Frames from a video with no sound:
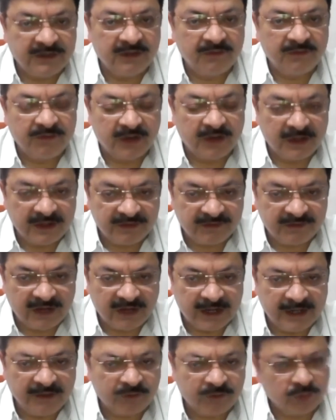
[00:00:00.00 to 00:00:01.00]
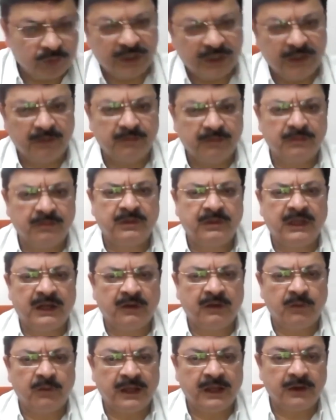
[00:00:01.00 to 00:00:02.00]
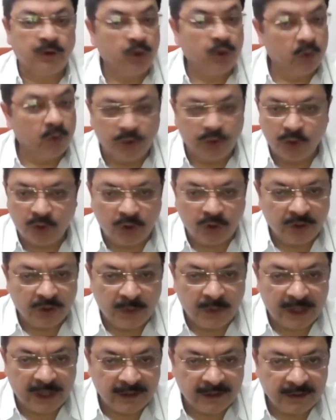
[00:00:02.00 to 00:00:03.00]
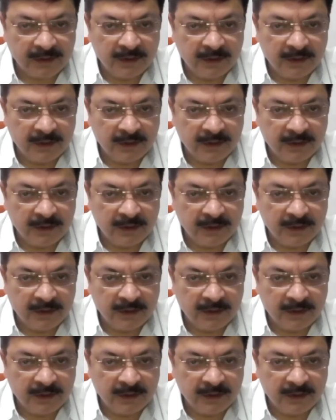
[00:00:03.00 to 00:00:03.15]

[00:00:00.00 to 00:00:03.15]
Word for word: they have understanding, so they, they are aware. No, you're not aware.